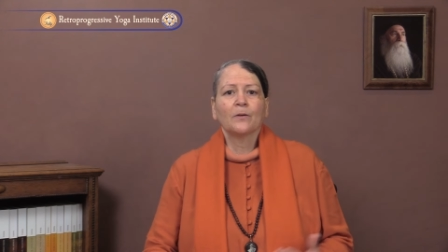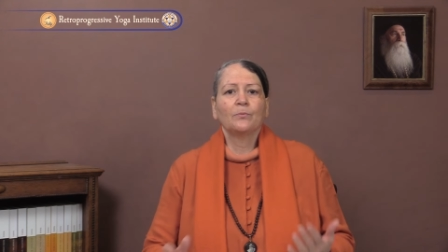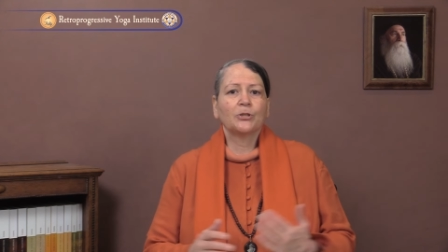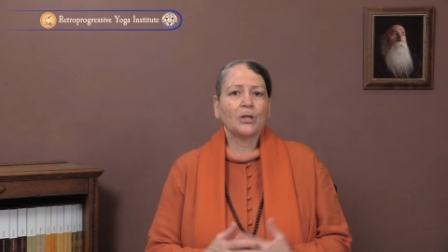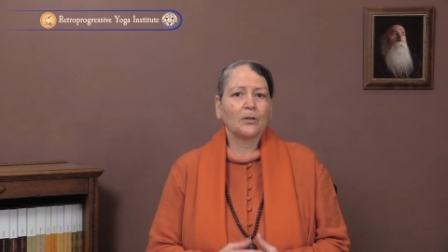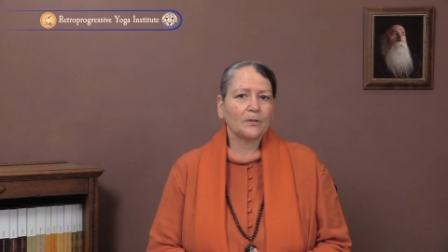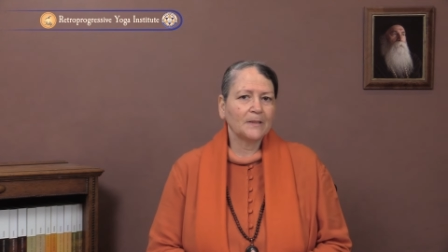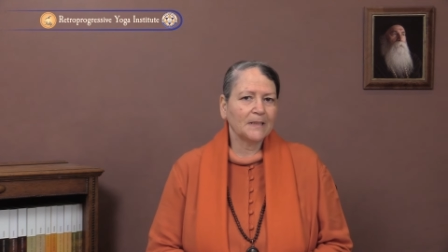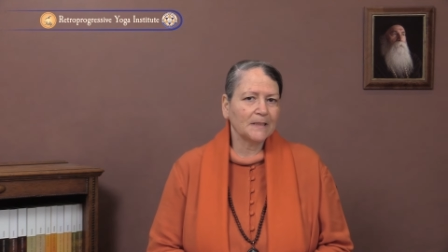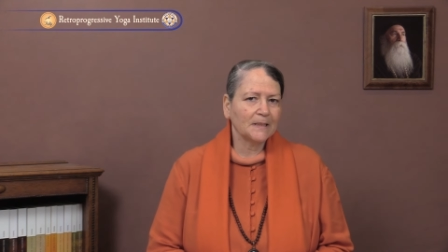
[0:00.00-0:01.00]
which are not
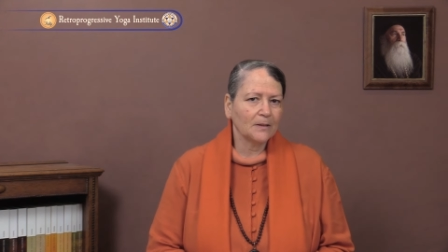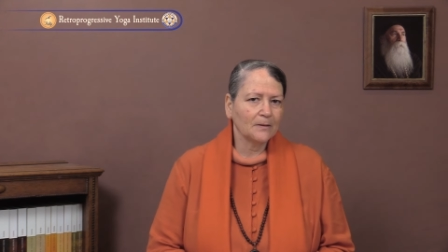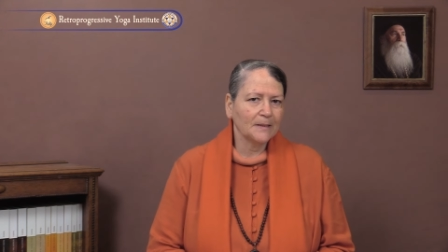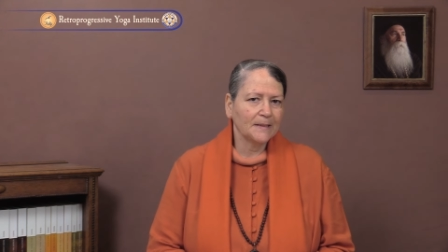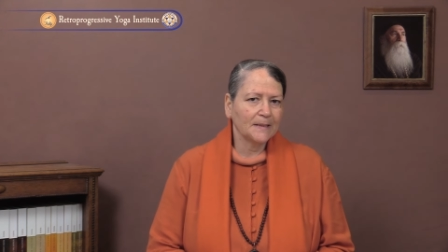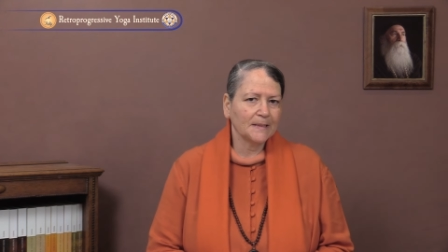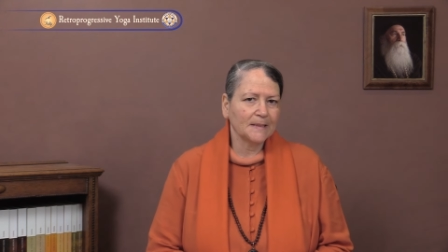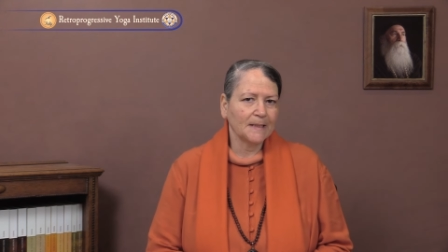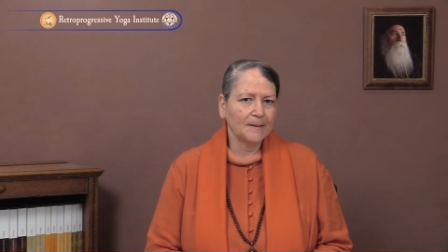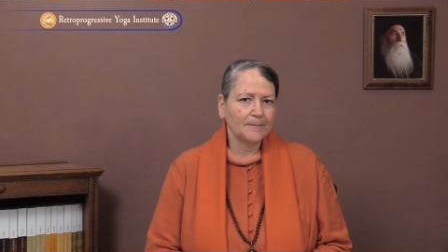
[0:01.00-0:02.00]
necessarily the
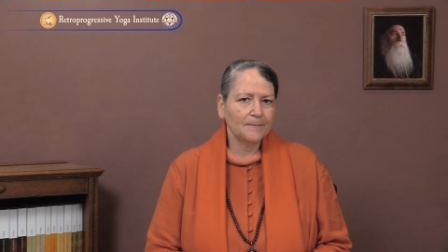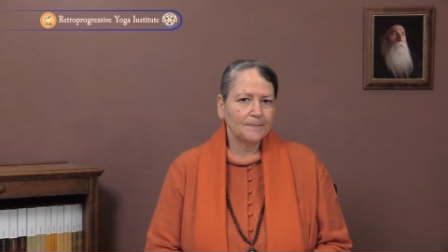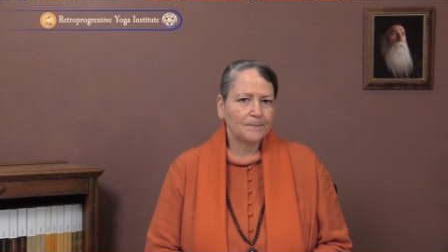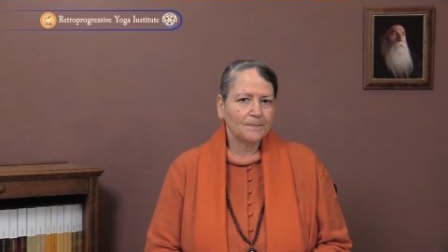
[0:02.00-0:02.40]
same.